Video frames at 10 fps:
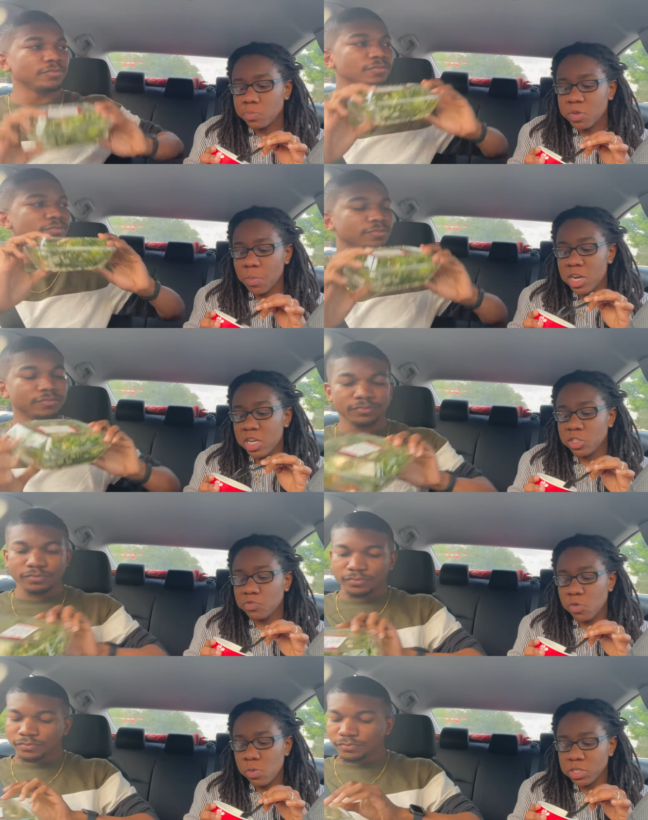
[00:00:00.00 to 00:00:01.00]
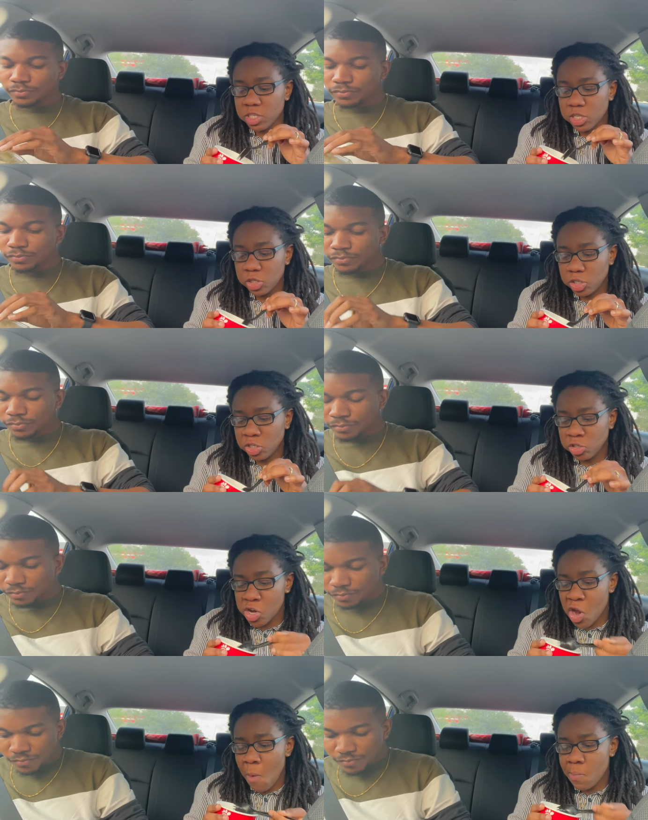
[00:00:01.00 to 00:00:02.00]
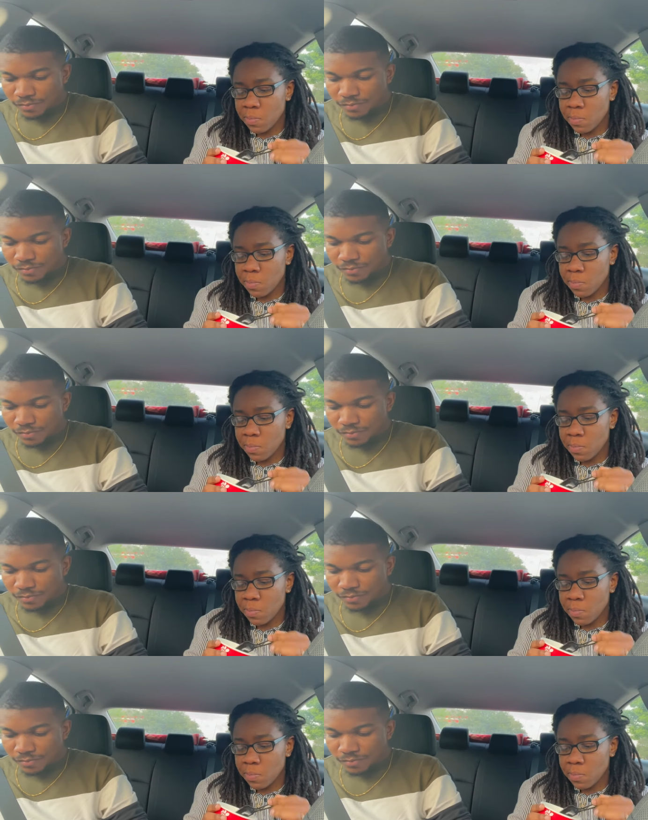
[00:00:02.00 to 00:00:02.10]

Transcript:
Speaker 1: Brittany, this fruit was a good decision, girl.